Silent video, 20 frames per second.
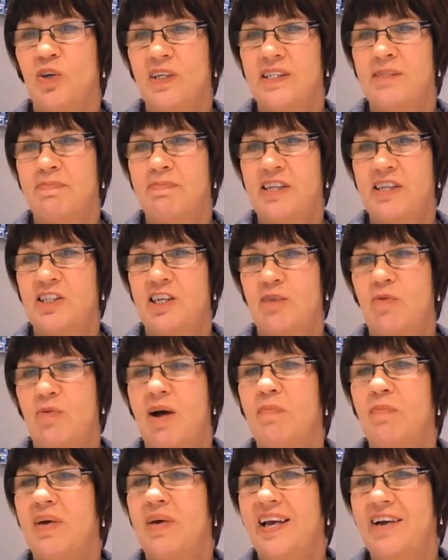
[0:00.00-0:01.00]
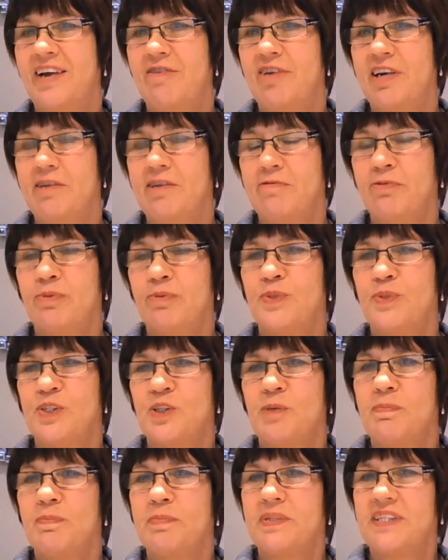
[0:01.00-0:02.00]
especially when we're hearing it from
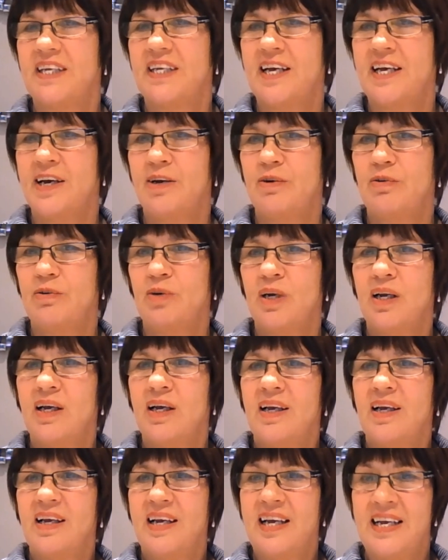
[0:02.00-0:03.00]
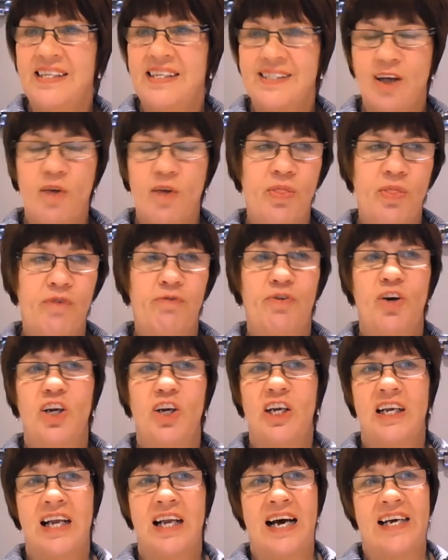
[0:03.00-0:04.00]
somebody who is on the
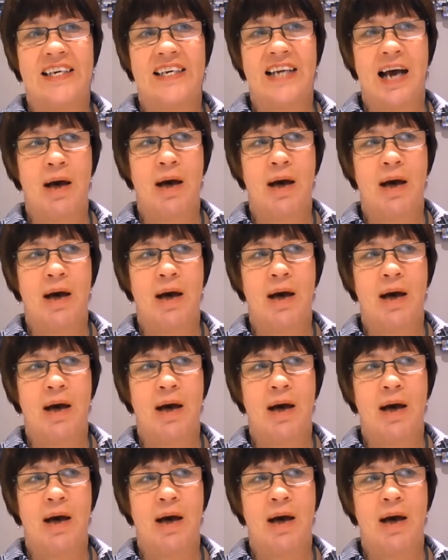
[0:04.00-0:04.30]
front line.